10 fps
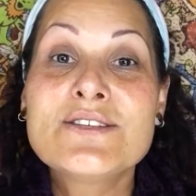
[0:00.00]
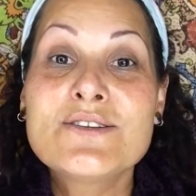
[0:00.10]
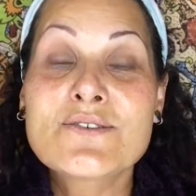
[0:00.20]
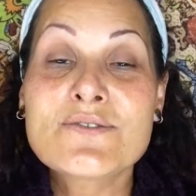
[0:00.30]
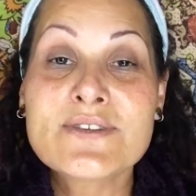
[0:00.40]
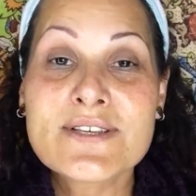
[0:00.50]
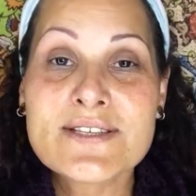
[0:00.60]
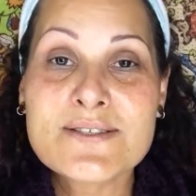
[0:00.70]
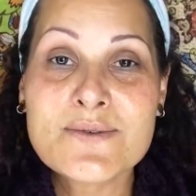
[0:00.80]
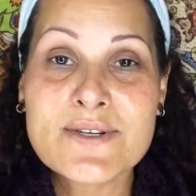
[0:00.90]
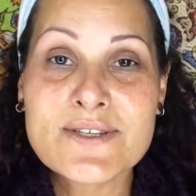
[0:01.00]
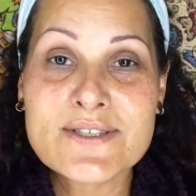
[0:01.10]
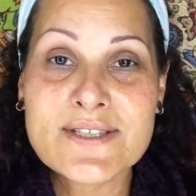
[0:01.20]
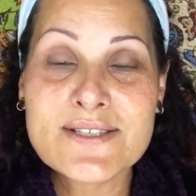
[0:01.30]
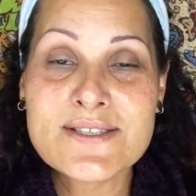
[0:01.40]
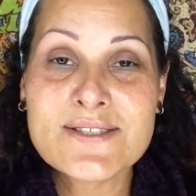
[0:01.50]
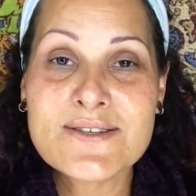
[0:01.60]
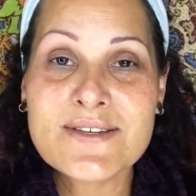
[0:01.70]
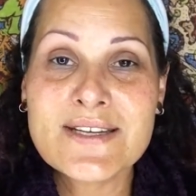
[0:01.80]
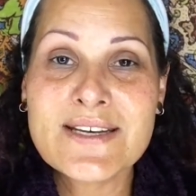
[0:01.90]
don't forget to wear your
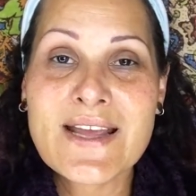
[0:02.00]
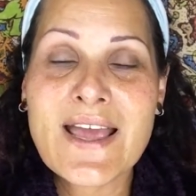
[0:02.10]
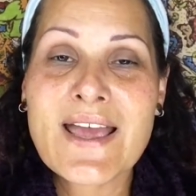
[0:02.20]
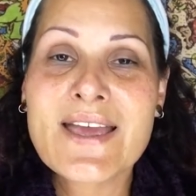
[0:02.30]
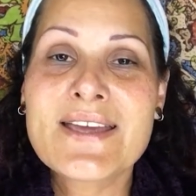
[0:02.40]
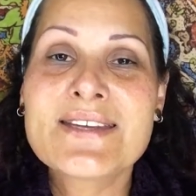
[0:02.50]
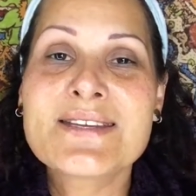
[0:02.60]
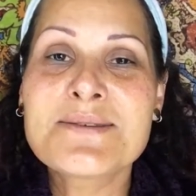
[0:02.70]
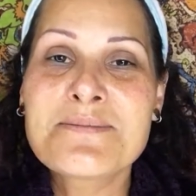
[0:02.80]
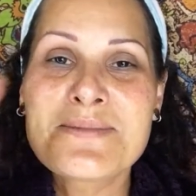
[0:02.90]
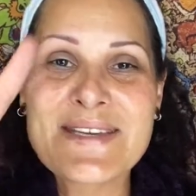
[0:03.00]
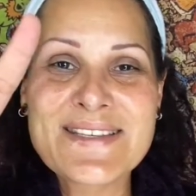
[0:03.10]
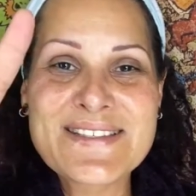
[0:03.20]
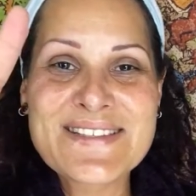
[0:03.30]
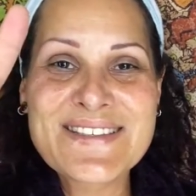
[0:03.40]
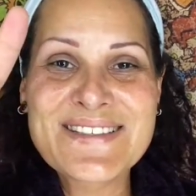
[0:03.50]
sunscreen, and peace.